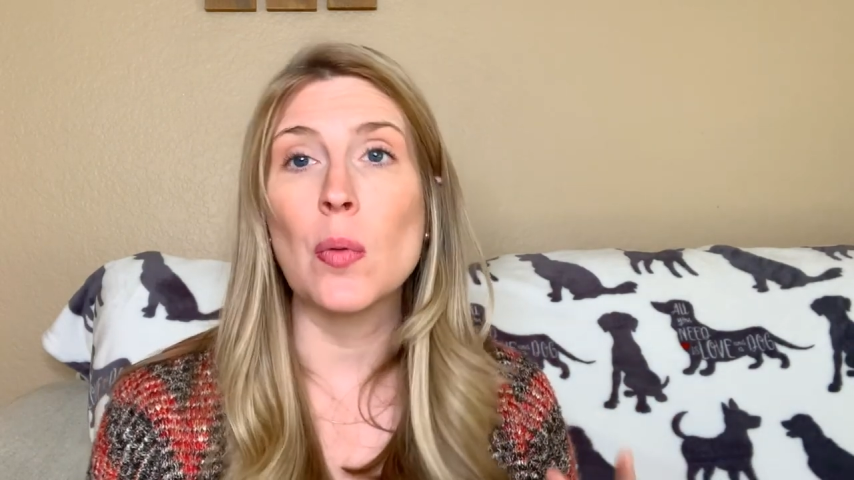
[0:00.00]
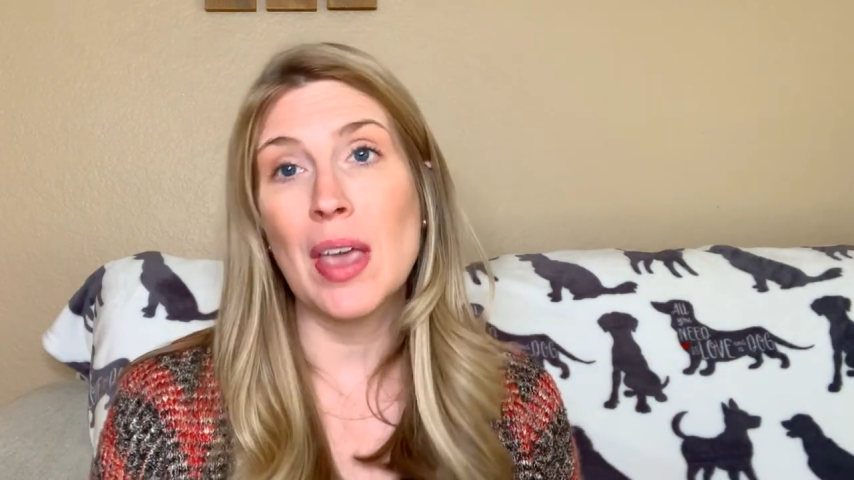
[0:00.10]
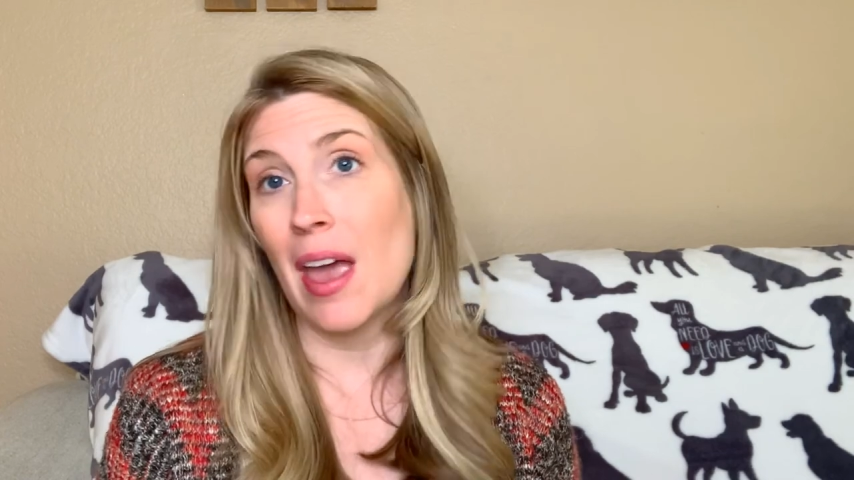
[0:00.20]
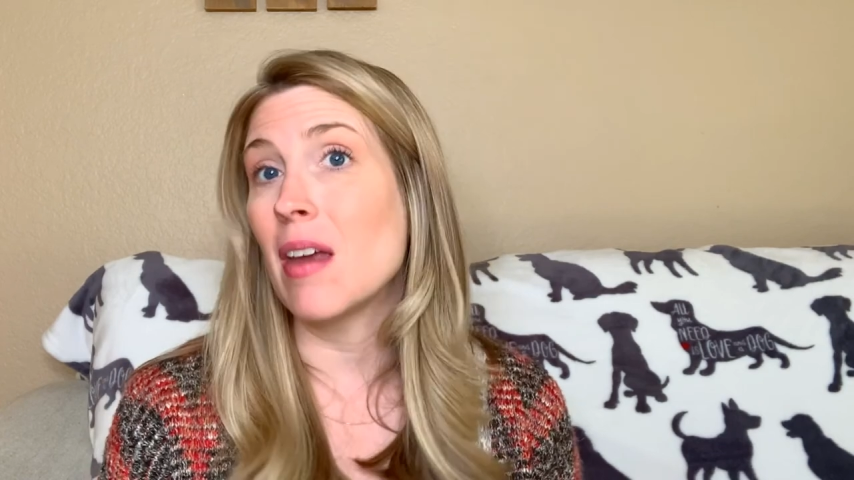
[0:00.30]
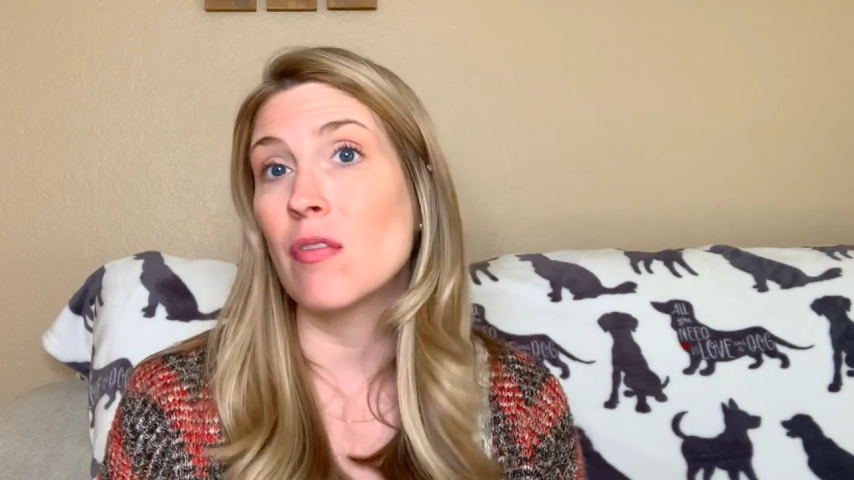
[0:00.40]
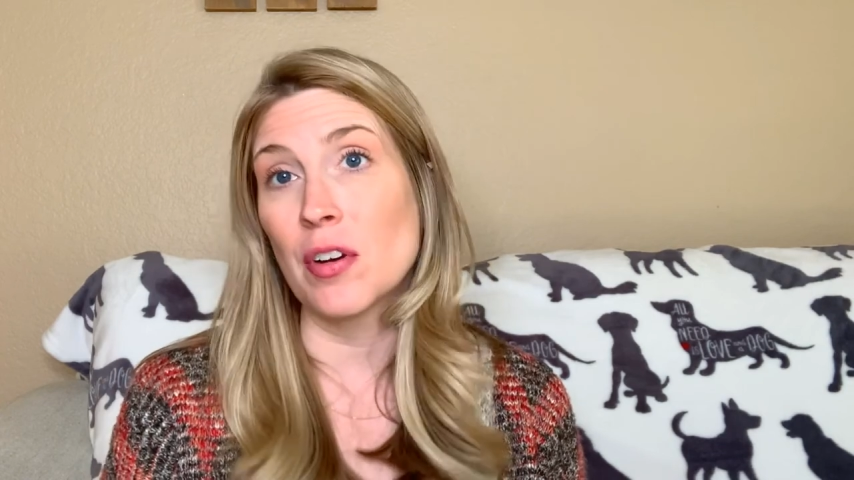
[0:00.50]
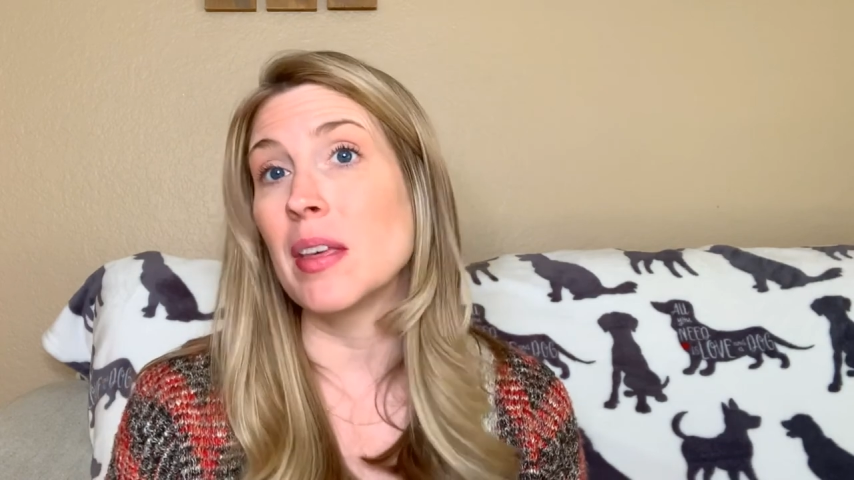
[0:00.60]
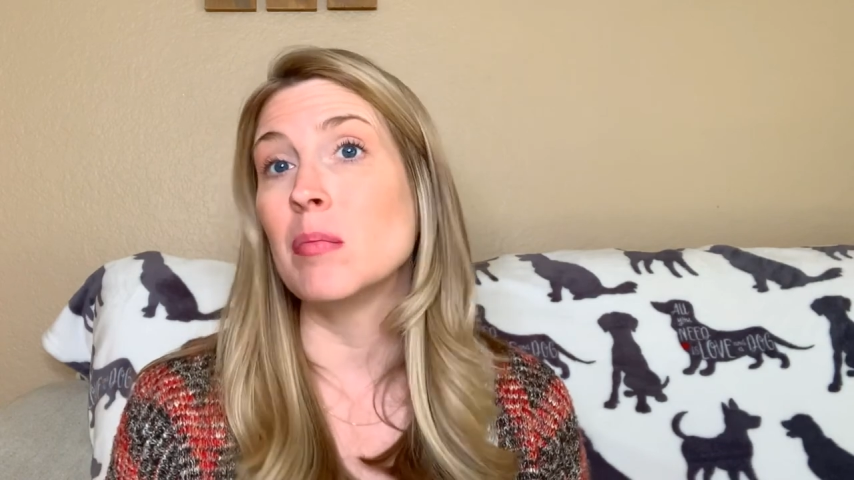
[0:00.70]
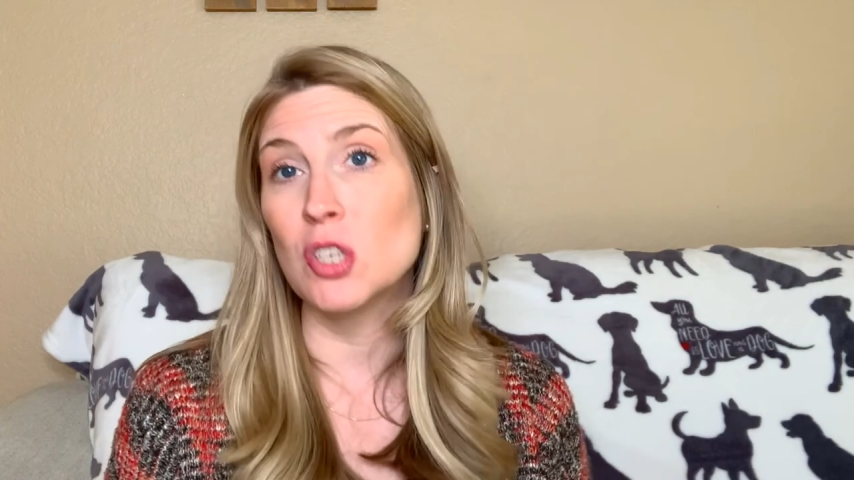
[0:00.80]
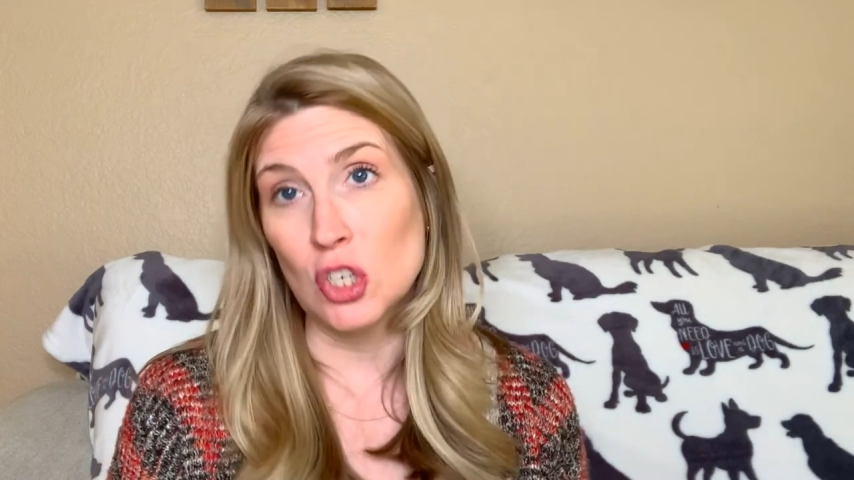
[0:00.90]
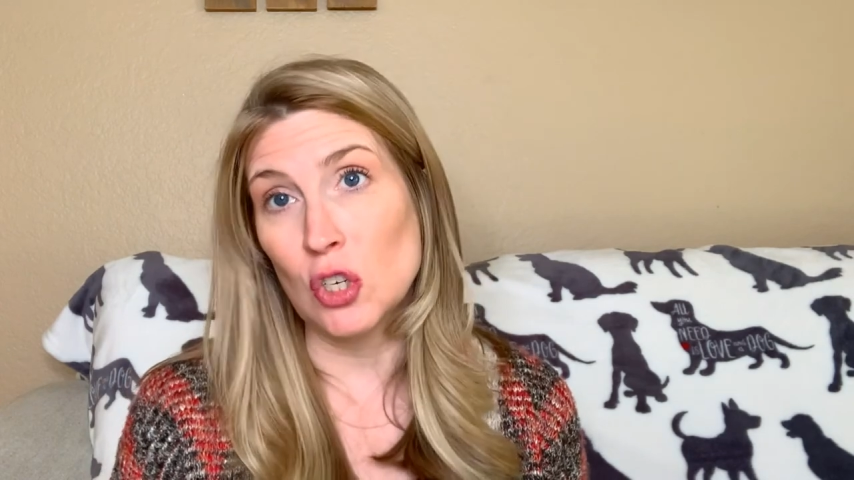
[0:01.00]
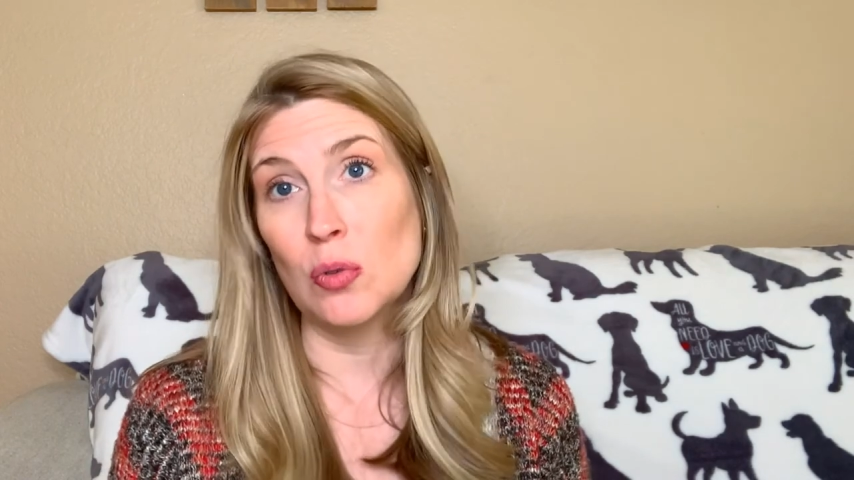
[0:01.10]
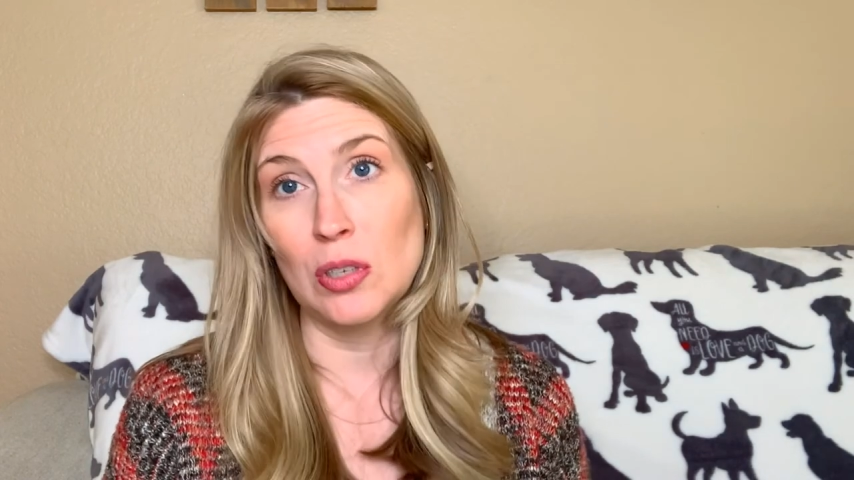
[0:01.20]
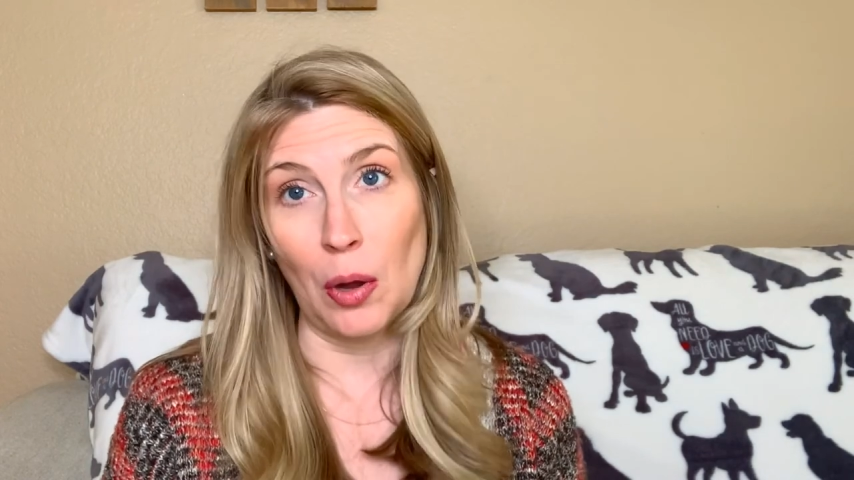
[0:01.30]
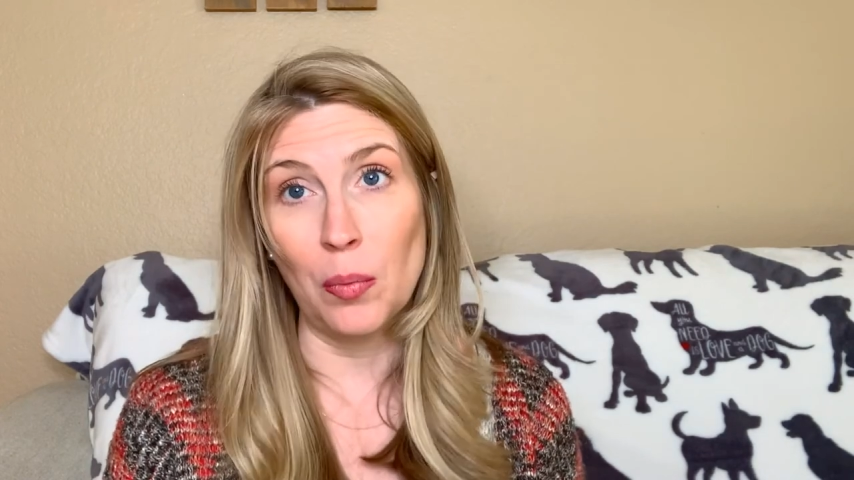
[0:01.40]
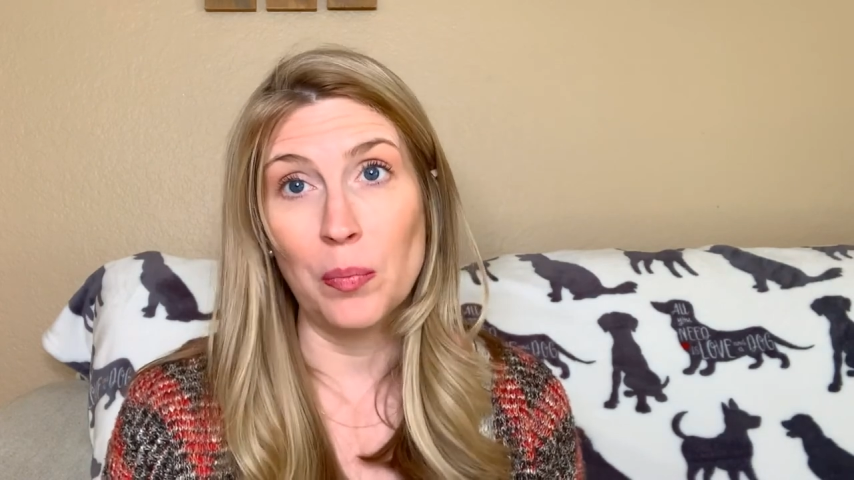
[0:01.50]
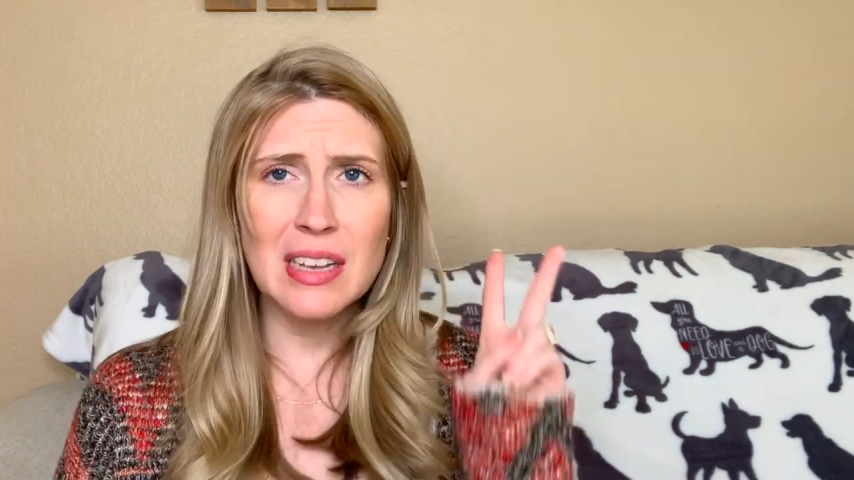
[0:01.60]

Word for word: okay for them to do so.